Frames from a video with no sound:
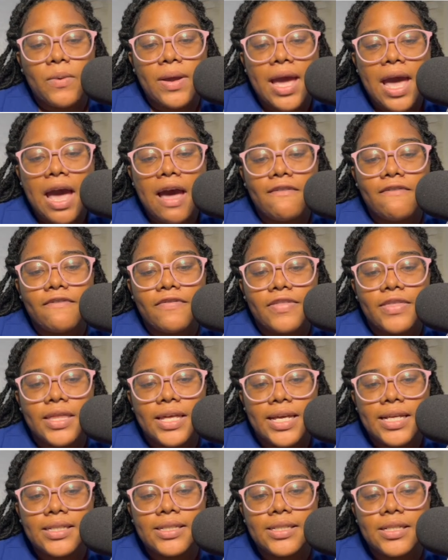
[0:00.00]
We have
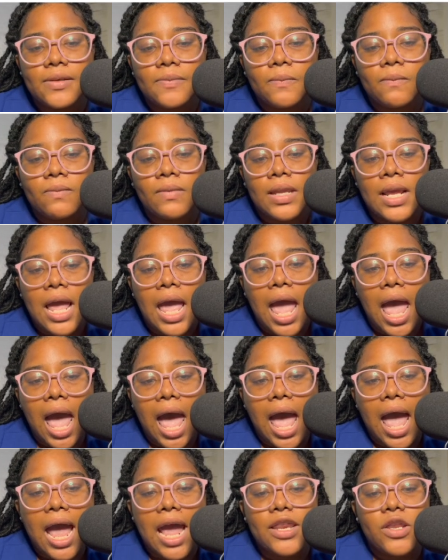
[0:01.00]
this,
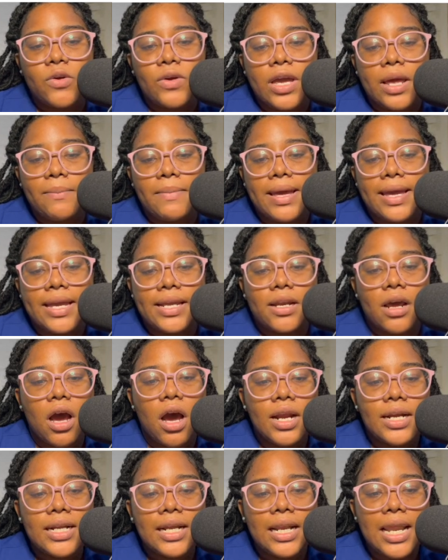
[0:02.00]
and you can make it
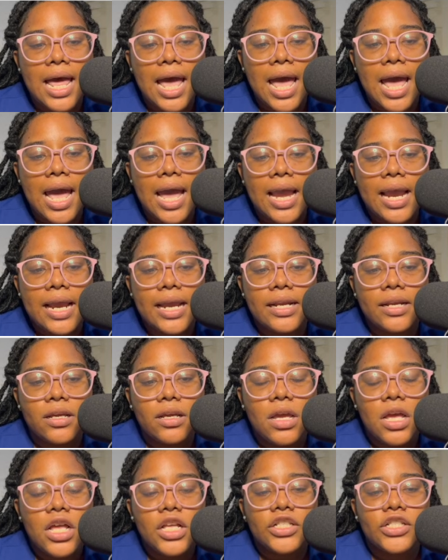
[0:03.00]

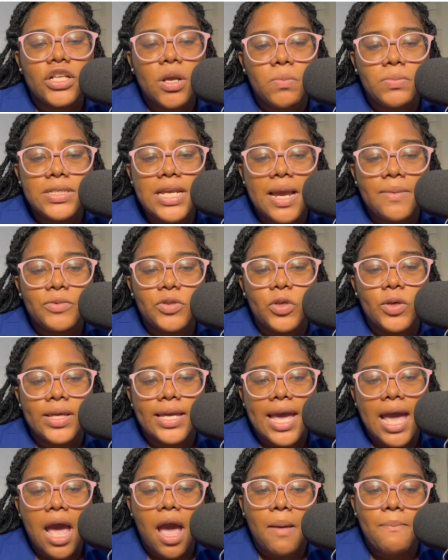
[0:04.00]
underlined. Sometimes you
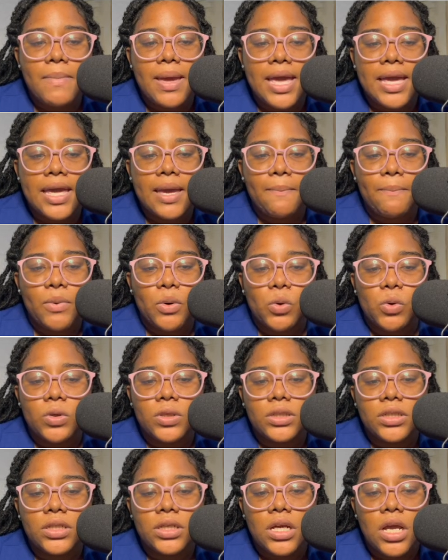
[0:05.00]
can't make it
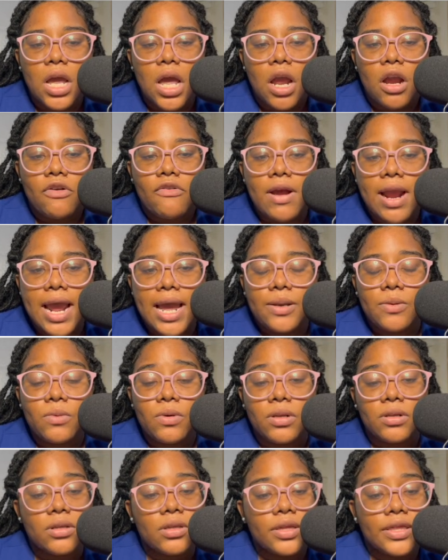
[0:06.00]
bold, right?
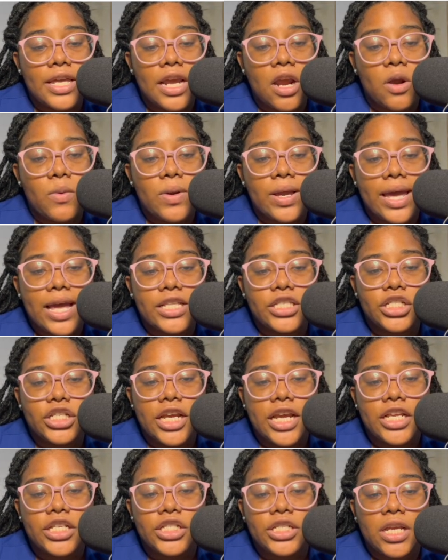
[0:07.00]
There we can
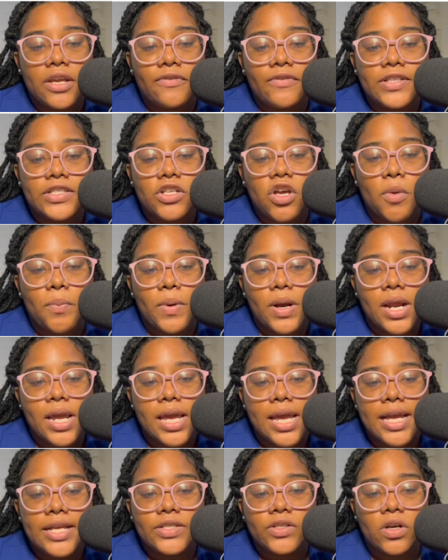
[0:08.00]
change if it's
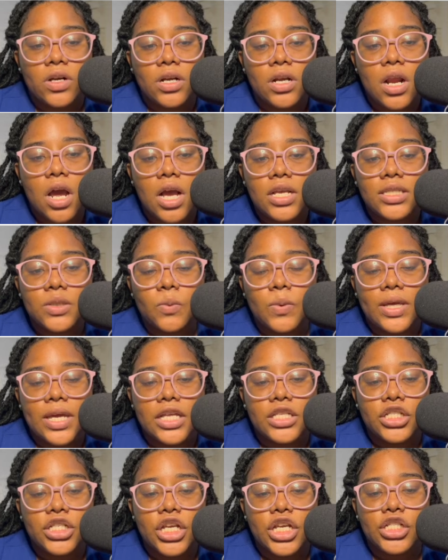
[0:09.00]
uppercase or not. We
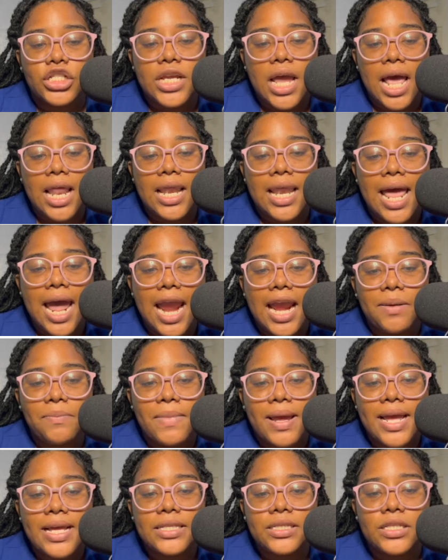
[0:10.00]
can change the
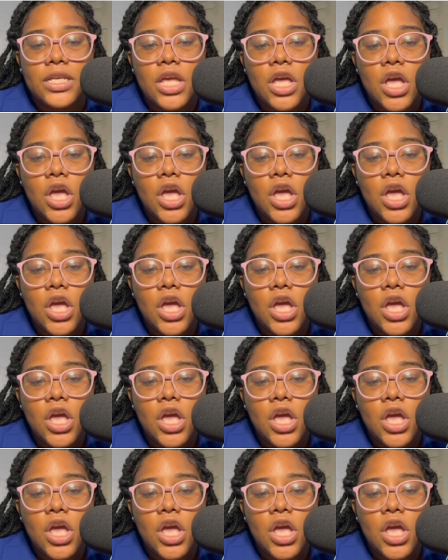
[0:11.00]
alignment.